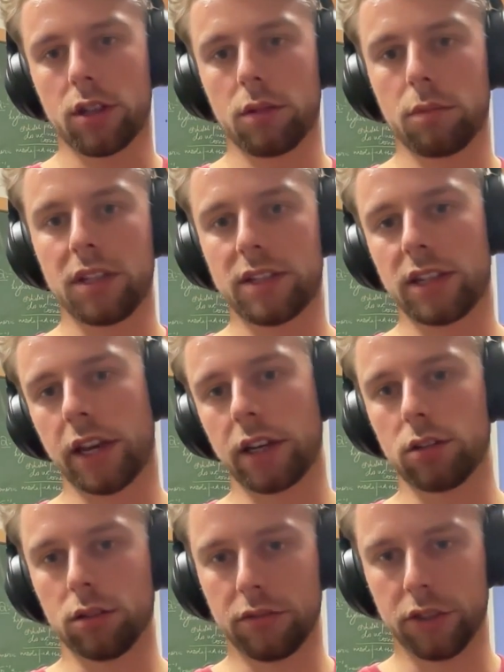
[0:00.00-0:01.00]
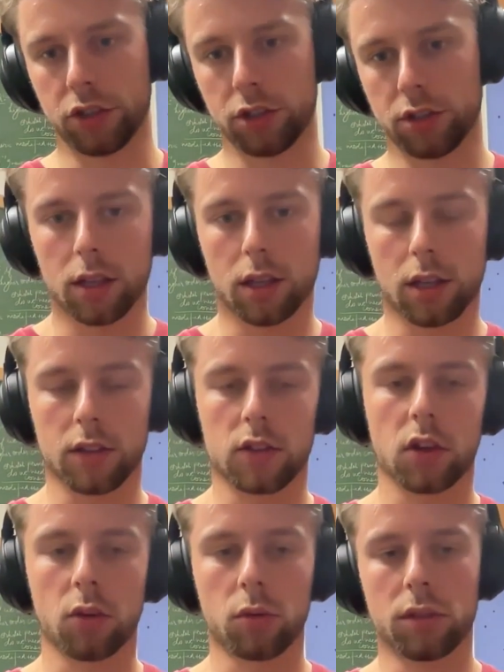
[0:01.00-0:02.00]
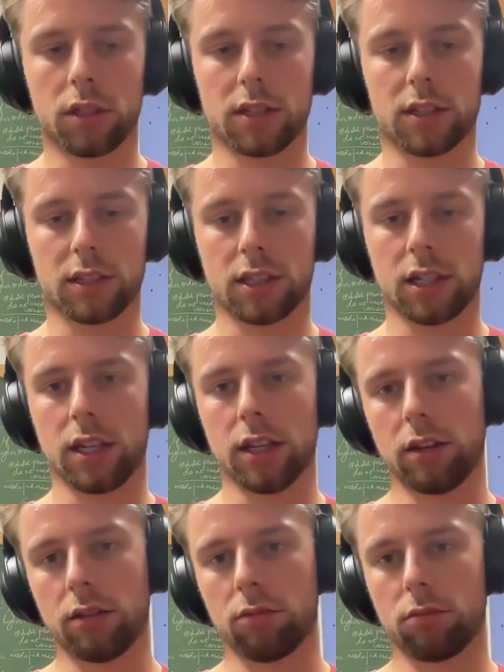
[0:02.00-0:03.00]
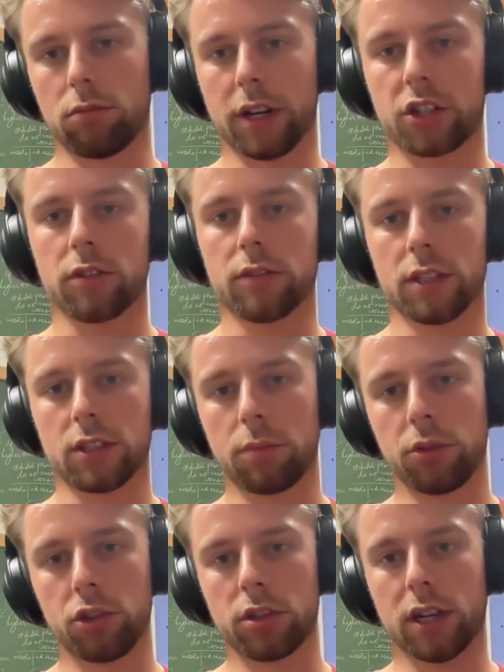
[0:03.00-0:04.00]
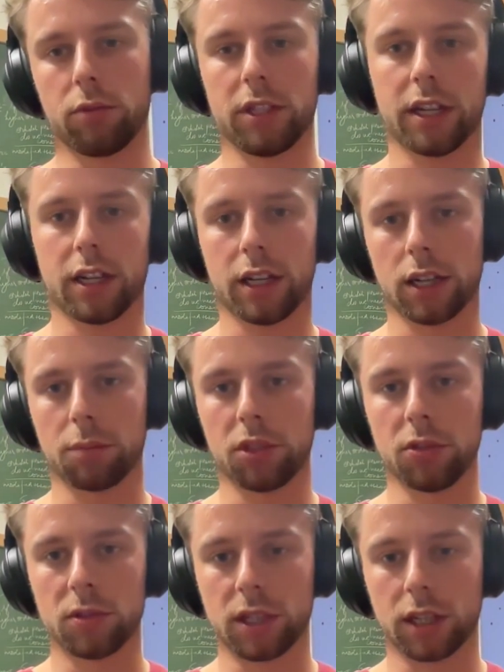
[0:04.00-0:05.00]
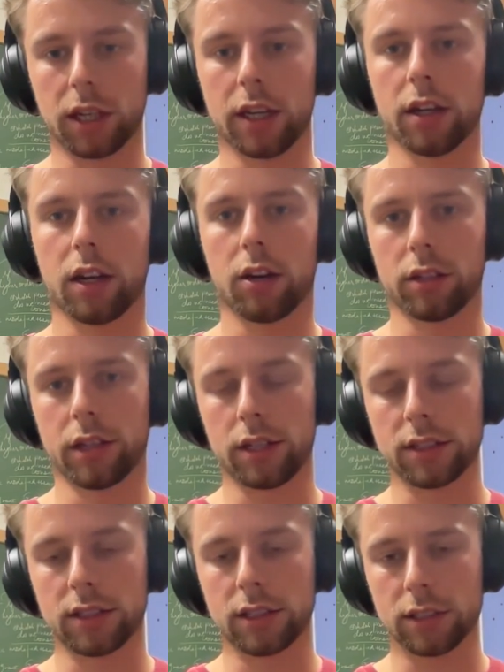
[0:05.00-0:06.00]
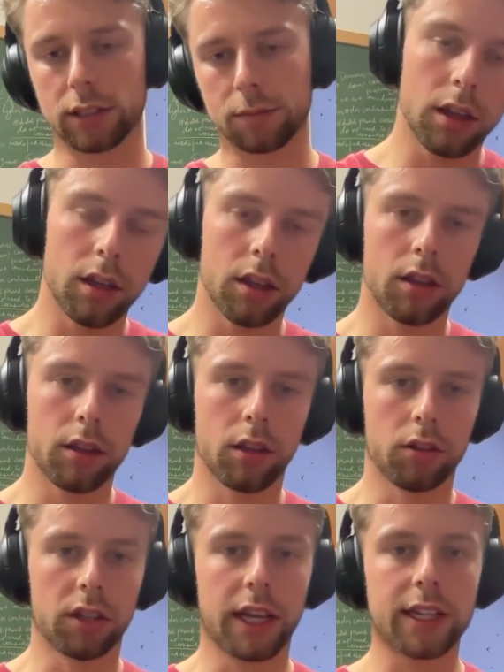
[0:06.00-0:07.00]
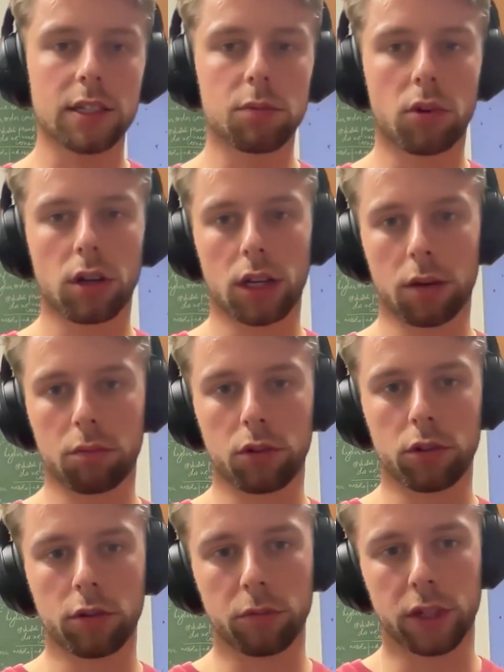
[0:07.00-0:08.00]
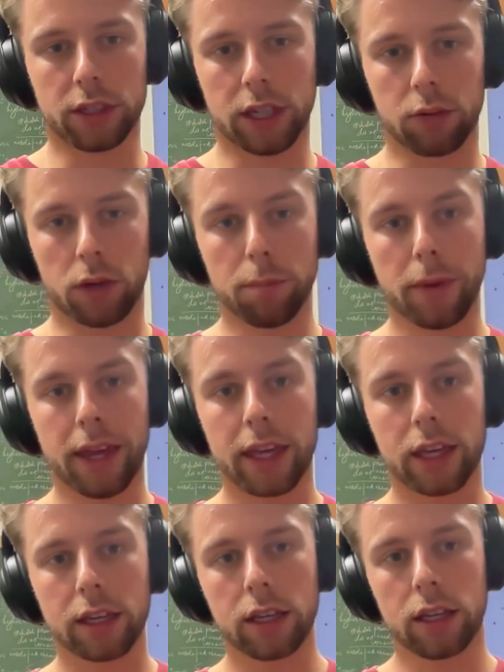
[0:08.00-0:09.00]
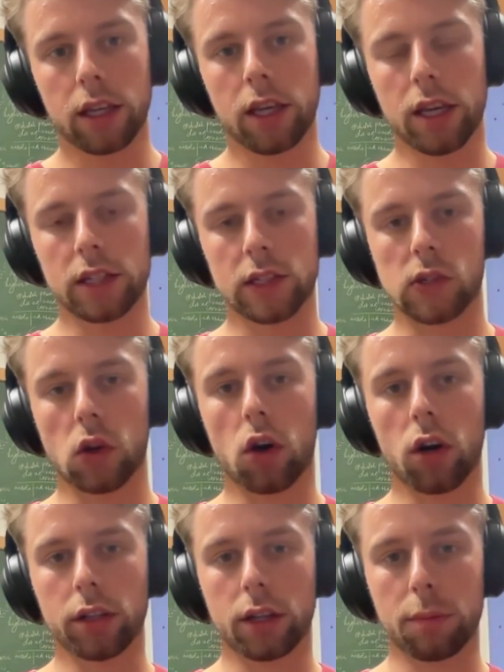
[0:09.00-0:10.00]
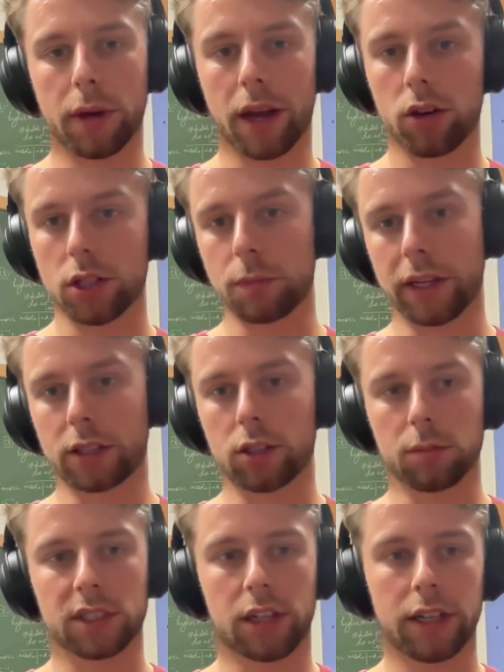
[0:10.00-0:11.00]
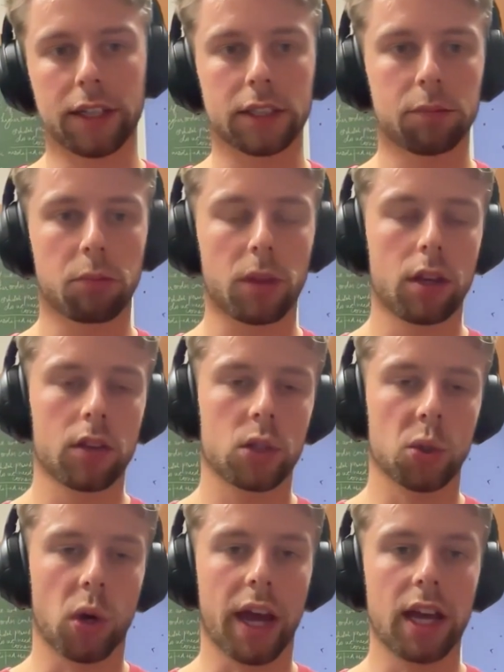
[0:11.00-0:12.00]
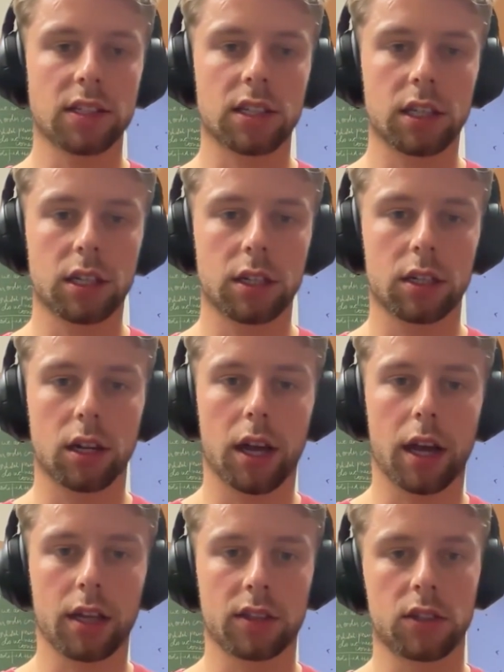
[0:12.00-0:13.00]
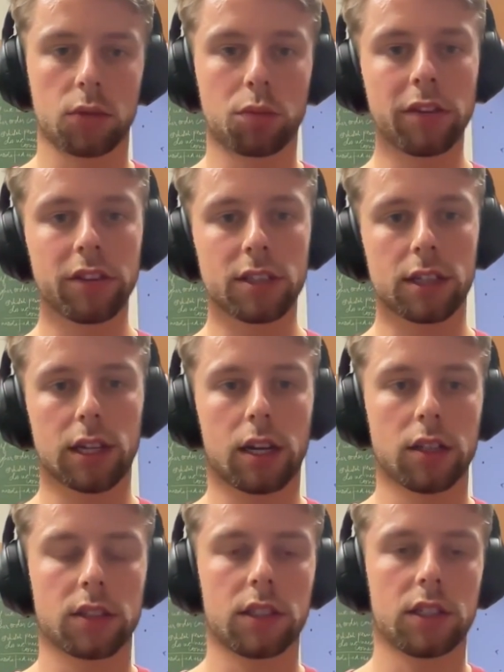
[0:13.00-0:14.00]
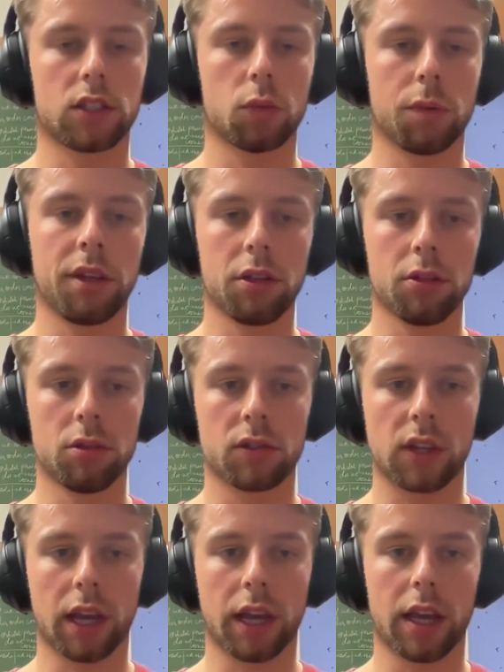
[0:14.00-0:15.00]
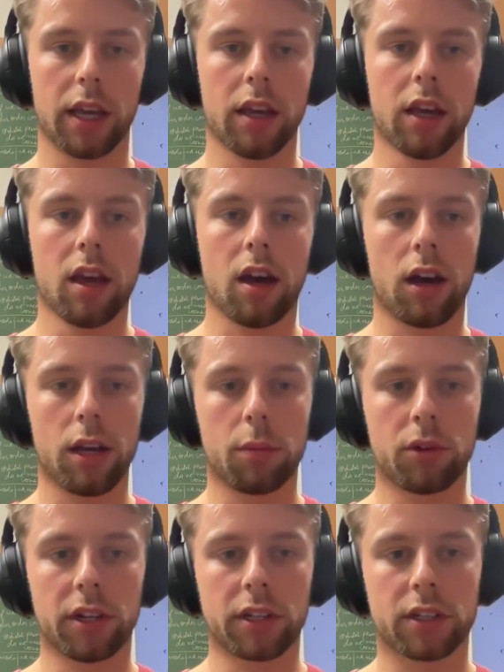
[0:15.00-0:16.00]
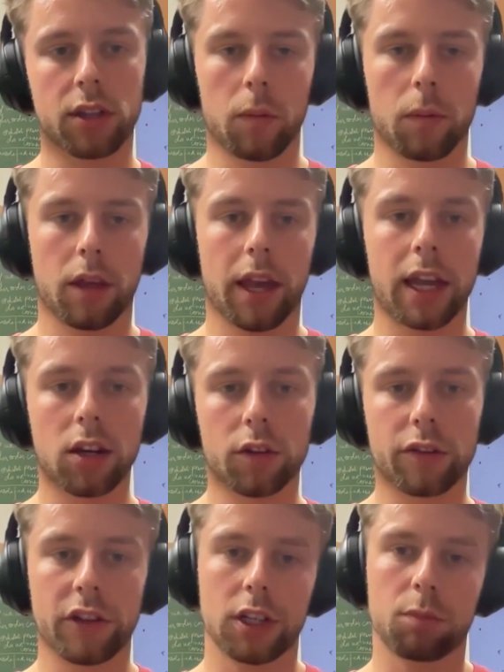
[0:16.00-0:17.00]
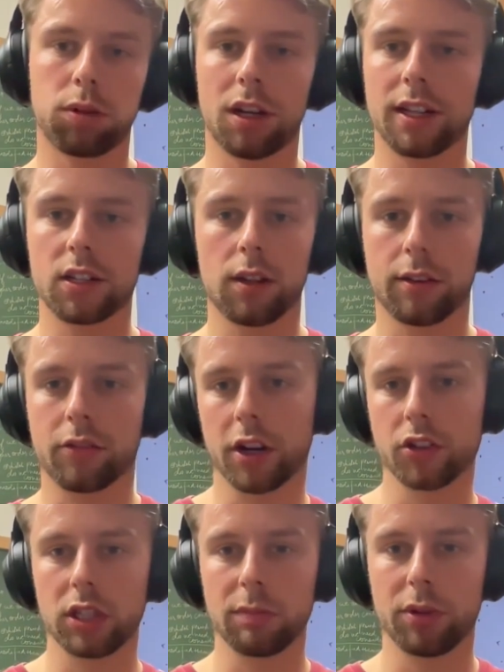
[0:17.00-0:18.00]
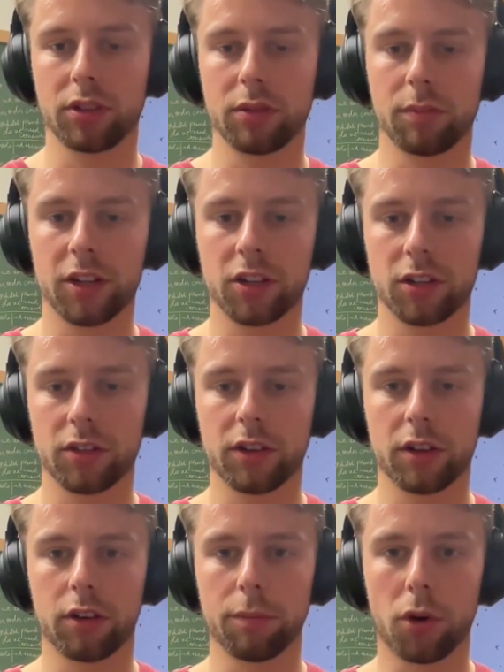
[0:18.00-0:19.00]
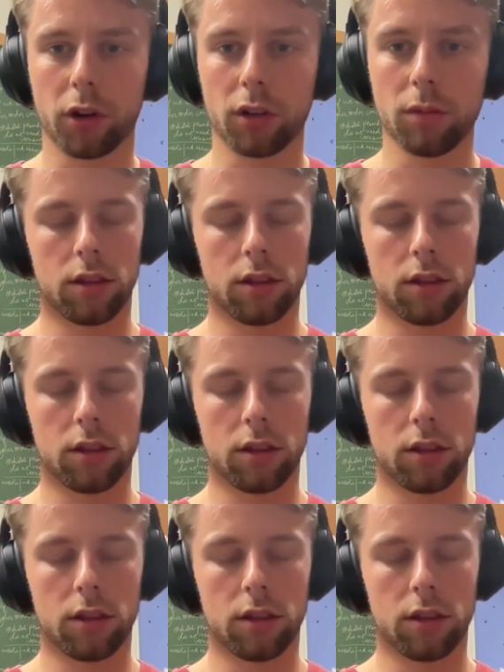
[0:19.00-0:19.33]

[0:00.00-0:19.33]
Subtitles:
PCA coefficients. And so this is the redshift distribution that we then end up using in our analysis. Now, the next modeling improvement that we make is on the power spectrum side. So as in Alex's previous analysis, we use a hybrid halo fit plus Lagrangian perturbation theory model.